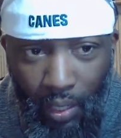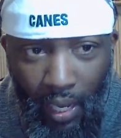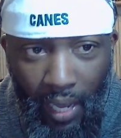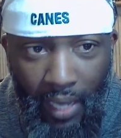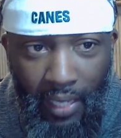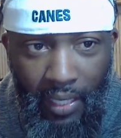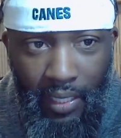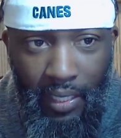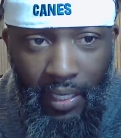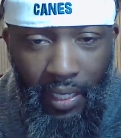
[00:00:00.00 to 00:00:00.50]
you
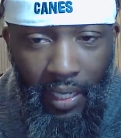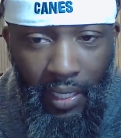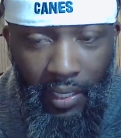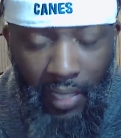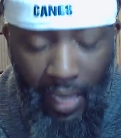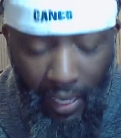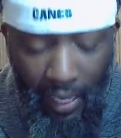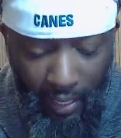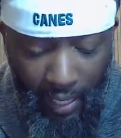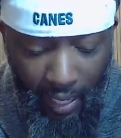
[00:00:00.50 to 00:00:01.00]
guys see
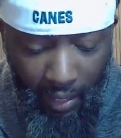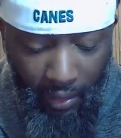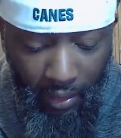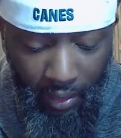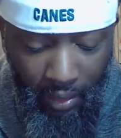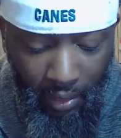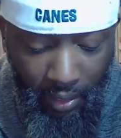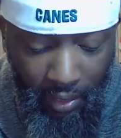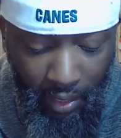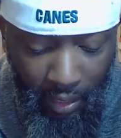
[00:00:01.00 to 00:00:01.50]
exactly how
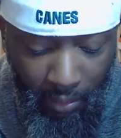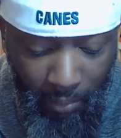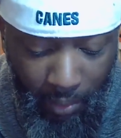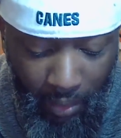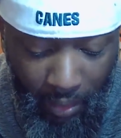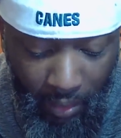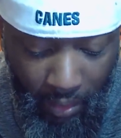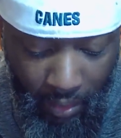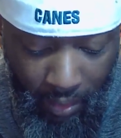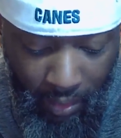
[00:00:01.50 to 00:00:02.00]
good the young
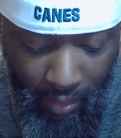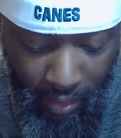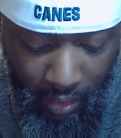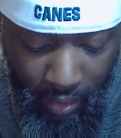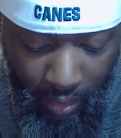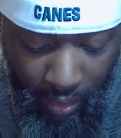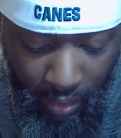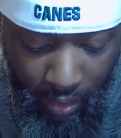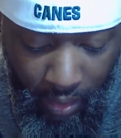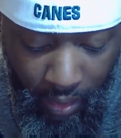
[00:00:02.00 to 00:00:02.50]
man is.
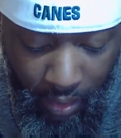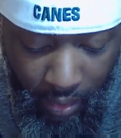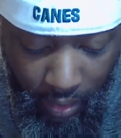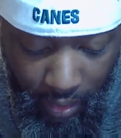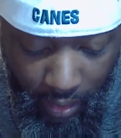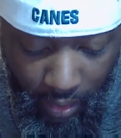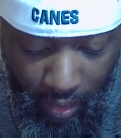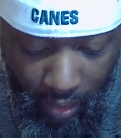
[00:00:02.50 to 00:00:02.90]
The